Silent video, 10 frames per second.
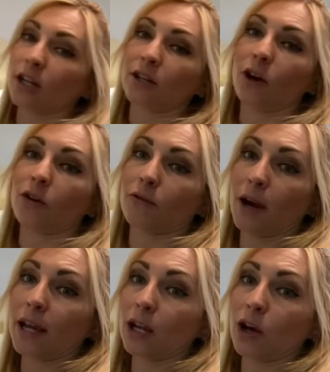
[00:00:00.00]

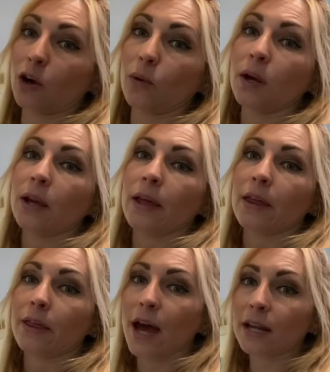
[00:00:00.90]
oregano.
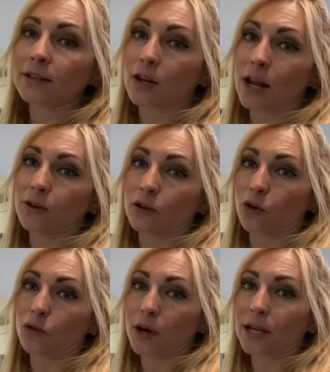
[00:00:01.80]
That is another
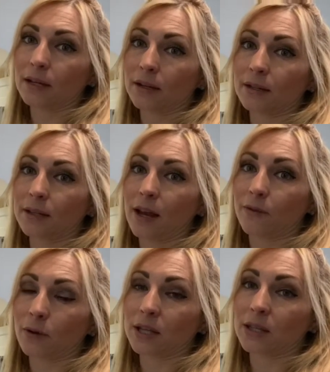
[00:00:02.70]
great
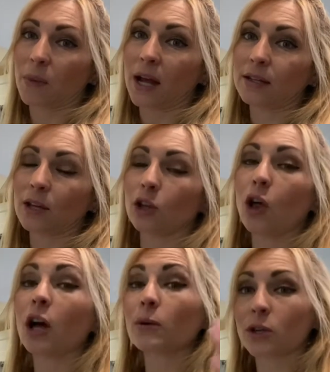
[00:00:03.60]
savory spice,
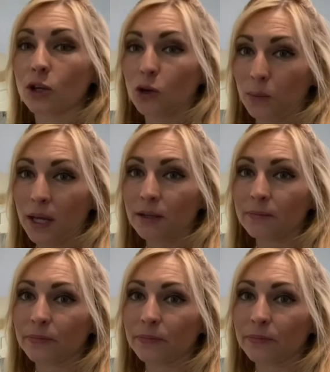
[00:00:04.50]
along with cumin,